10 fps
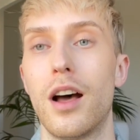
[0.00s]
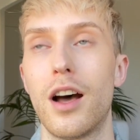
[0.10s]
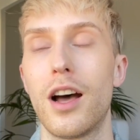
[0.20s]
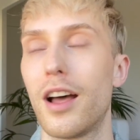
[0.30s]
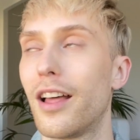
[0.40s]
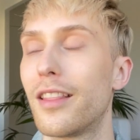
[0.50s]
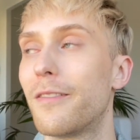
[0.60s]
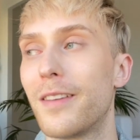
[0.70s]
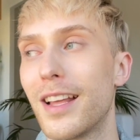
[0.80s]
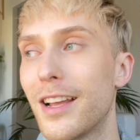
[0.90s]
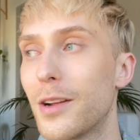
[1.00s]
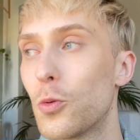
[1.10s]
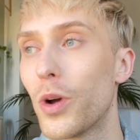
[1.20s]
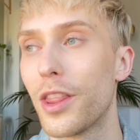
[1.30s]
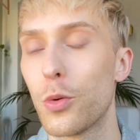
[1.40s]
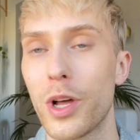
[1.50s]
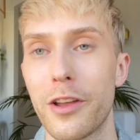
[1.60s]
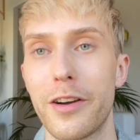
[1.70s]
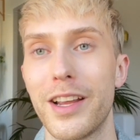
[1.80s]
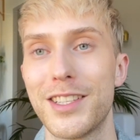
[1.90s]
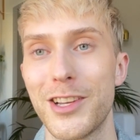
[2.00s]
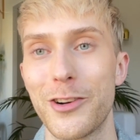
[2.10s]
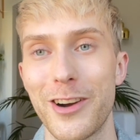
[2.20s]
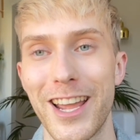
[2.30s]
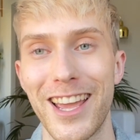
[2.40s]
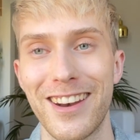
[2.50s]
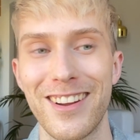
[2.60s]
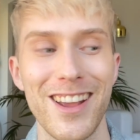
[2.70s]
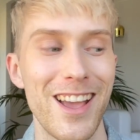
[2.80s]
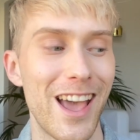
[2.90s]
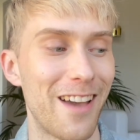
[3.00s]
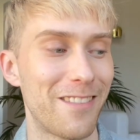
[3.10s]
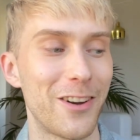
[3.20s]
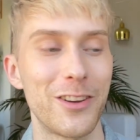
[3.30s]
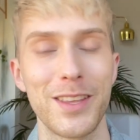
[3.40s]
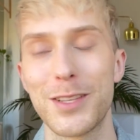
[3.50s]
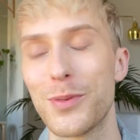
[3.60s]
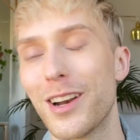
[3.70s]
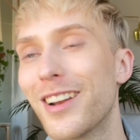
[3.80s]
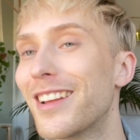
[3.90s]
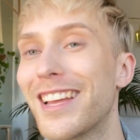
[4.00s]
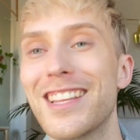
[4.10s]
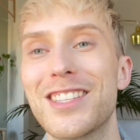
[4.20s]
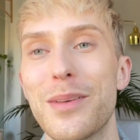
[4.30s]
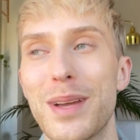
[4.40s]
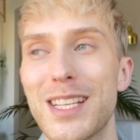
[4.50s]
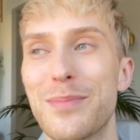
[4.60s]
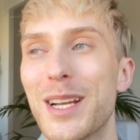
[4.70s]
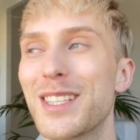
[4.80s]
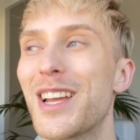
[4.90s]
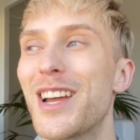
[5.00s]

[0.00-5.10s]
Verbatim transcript: ah, the feeling when the water hits your head after this one, it's the best because